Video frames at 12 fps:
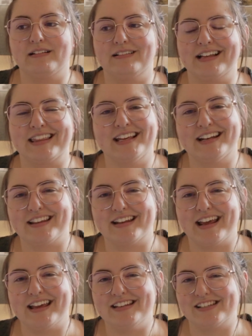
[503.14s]
at the end of the
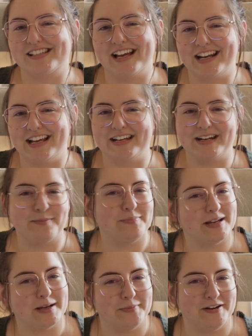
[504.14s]
day, he just kind of ended up
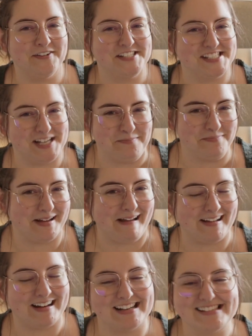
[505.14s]
being a bit of a
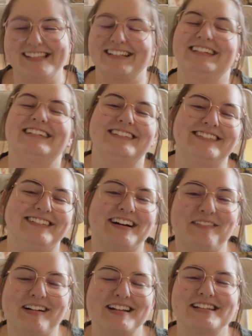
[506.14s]
scumbag, and I was like, oh,
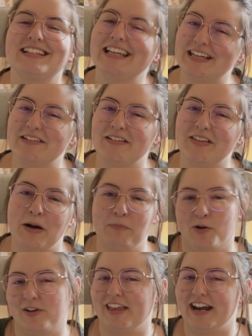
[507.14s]
I wanted to like you a lot
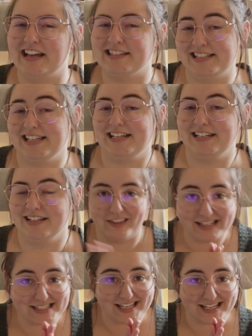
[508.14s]
more than I did.
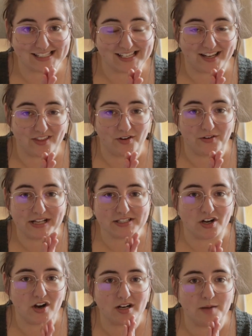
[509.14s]
Let's take a second though and talk